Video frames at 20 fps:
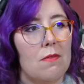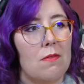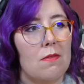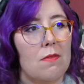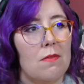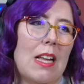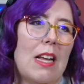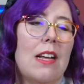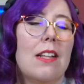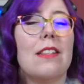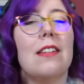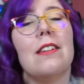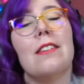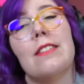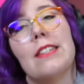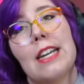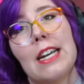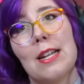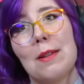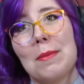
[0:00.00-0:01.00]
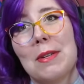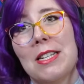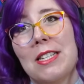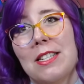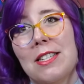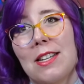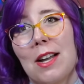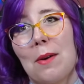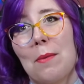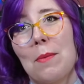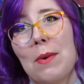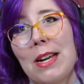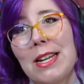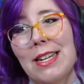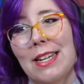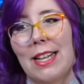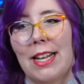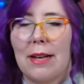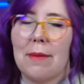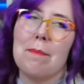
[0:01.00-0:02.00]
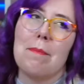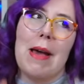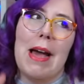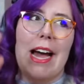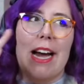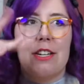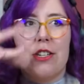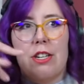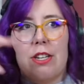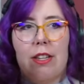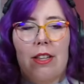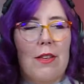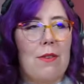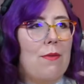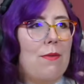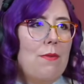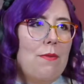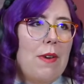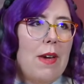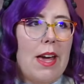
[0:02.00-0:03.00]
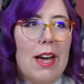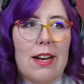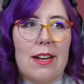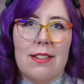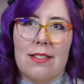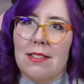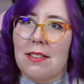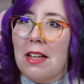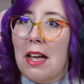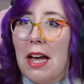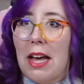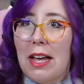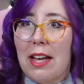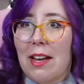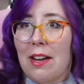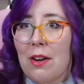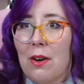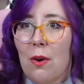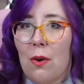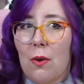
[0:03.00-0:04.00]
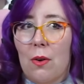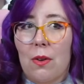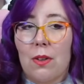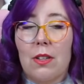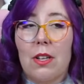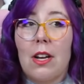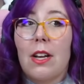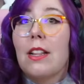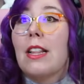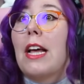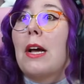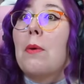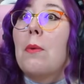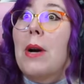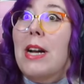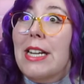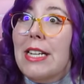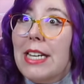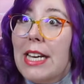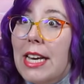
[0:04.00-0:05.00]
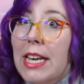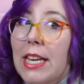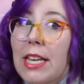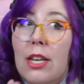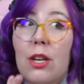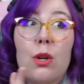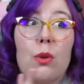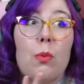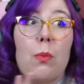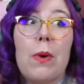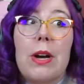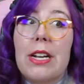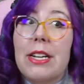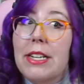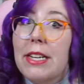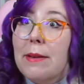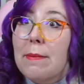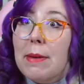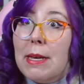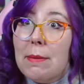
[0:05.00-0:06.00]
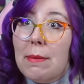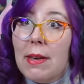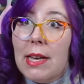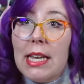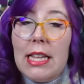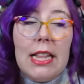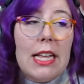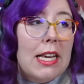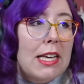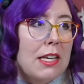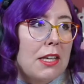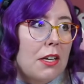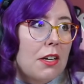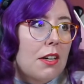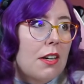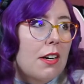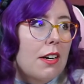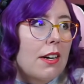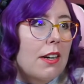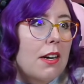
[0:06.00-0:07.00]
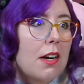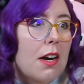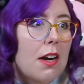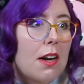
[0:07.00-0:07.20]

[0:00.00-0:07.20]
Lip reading: There's gotta be some way to like magically fix like a cold. Like Wendy? Could Wendy maybe like cure her?